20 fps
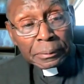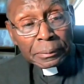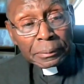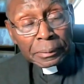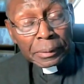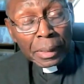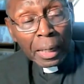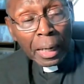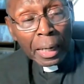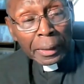
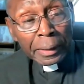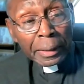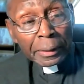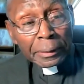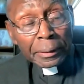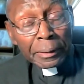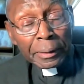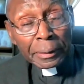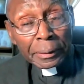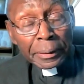God had
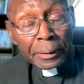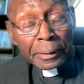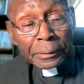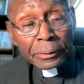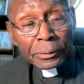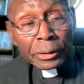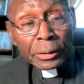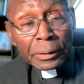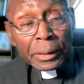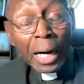earlier.
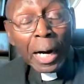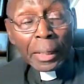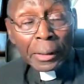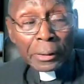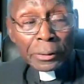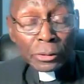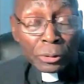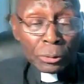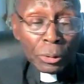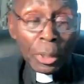See, God
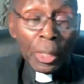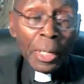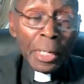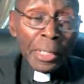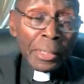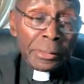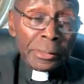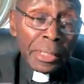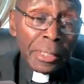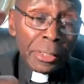will you,
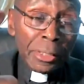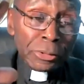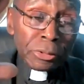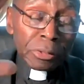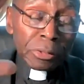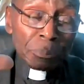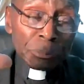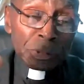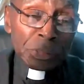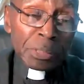there's
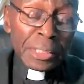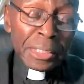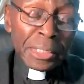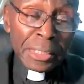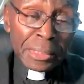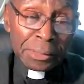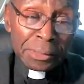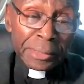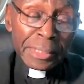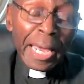some
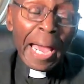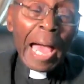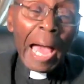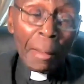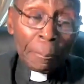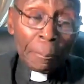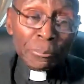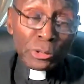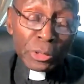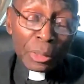years
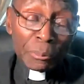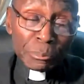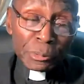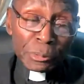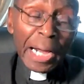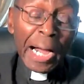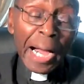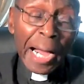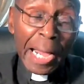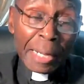gap, some
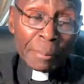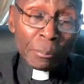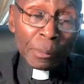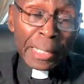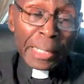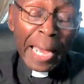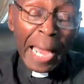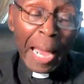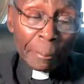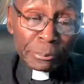time
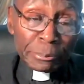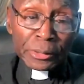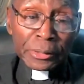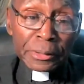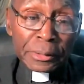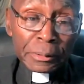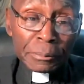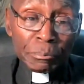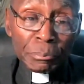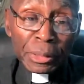
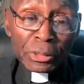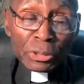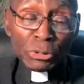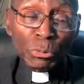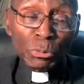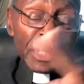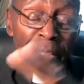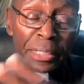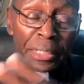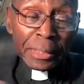lapse
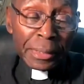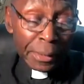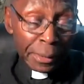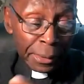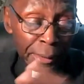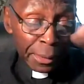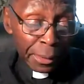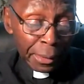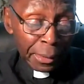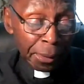between
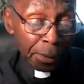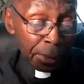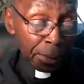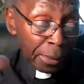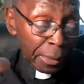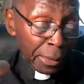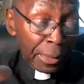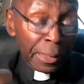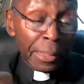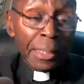
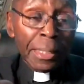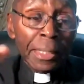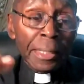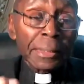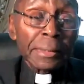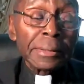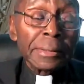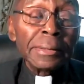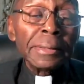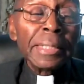
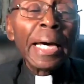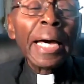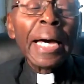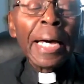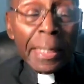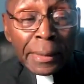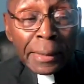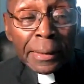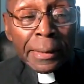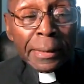
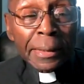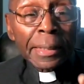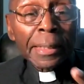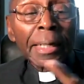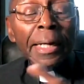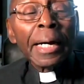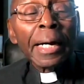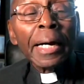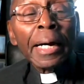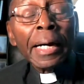then
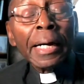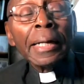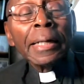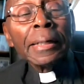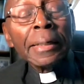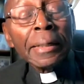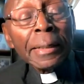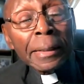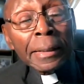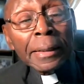
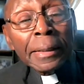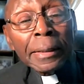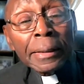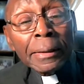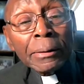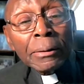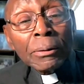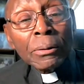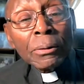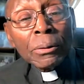
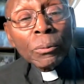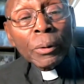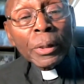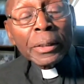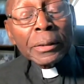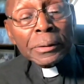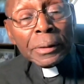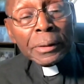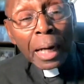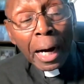and
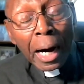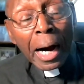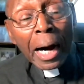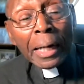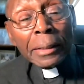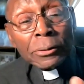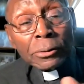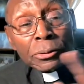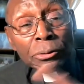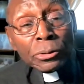when
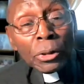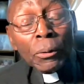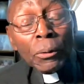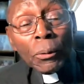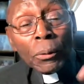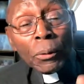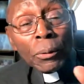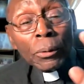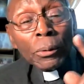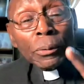God
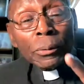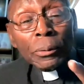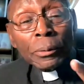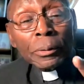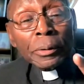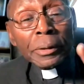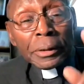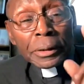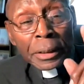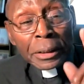told
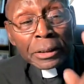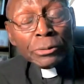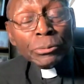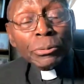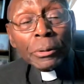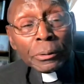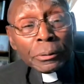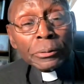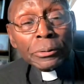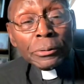
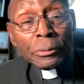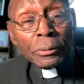Israel,